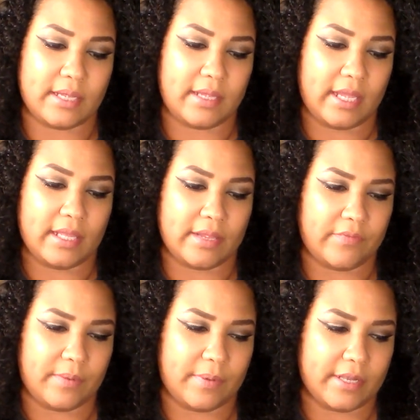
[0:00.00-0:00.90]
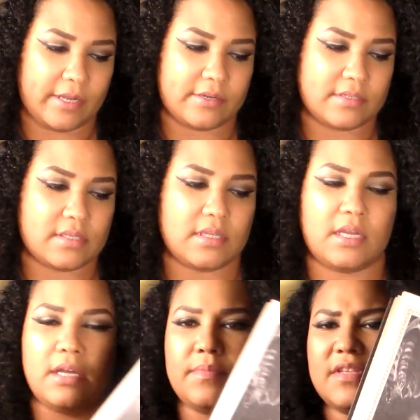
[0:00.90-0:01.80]
I like vampires.
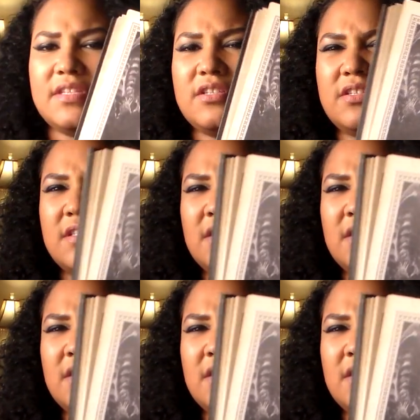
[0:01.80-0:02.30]
This is